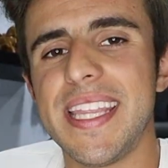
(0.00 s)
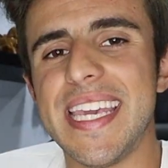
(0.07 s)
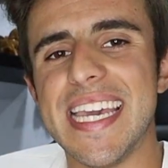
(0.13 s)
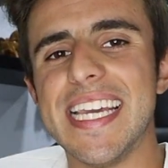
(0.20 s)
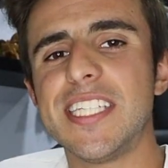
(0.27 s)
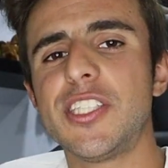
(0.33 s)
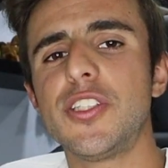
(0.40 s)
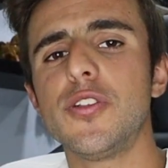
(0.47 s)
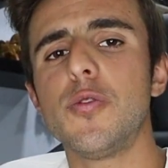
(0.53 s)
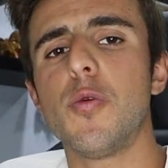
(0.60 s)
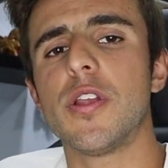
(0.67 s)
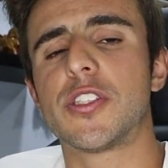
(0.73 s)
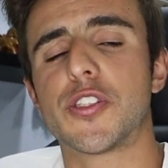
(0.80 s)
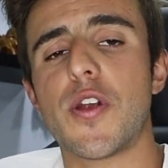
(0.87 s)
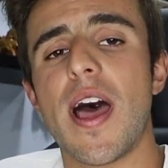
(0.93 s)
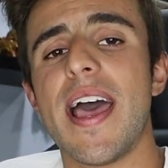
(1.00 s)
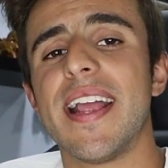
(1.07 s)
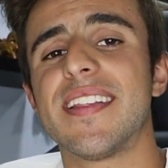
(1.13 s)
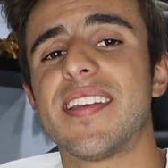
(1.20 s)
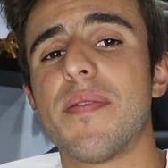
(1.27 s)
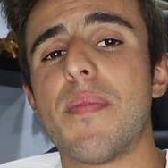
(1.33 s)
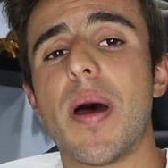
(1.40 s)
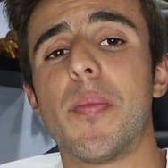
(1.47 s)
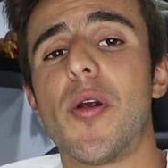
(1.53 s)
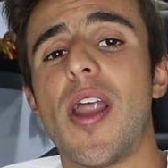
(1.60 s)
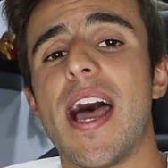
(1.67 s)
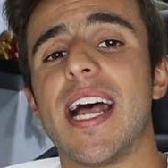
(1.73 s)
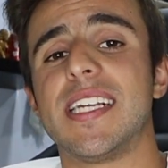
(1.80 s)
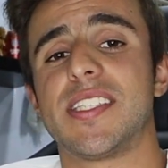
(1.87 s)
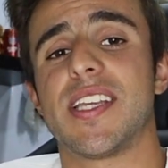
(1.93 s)
the issue with trying to
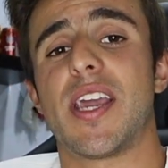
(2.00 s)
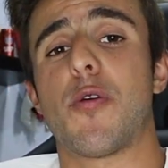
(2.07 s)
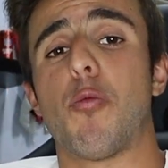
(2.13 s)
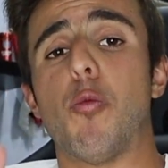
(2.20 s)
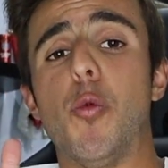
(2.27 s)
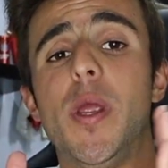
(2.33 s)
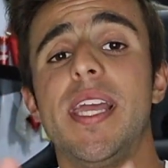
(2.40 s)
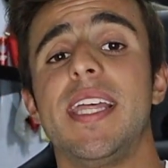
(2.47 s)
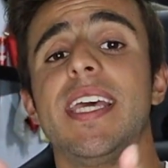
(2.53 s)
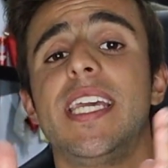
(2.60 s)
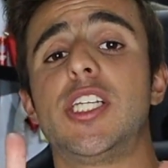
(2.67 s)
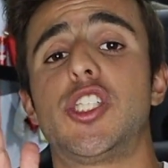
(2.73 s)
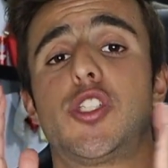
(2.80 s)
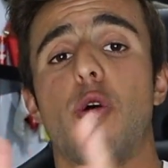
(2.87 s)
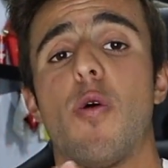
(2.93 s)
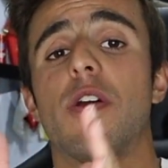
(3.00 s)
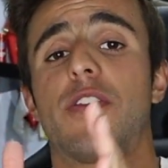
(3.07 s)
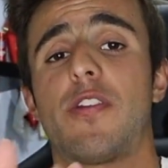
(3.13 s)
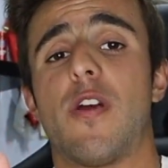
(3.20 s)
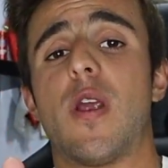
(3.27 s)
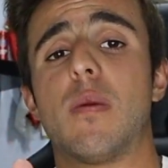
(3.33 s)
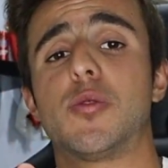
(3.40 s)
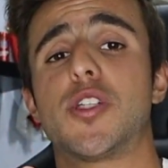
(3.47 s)
memorize like really short term,